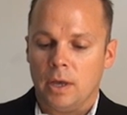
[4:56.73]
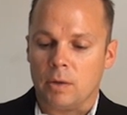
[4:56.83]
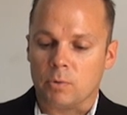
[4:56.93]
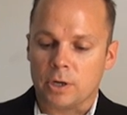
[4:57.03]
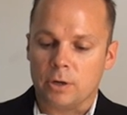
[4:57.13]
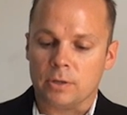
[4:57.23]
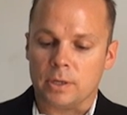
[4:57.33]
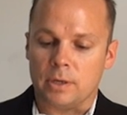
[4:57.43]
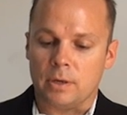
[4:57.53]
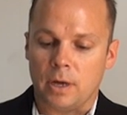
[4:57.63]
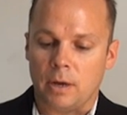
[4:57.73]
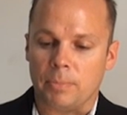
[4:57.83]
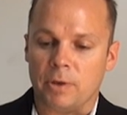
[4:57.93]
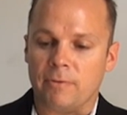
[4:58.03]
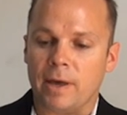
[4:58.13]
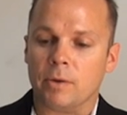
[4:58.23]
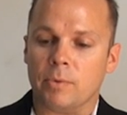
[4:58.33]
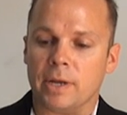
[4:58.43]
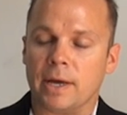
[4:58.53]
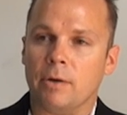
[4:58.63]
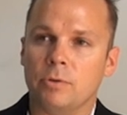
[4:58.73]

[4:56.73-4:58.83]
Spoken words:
and we're currently evaluating how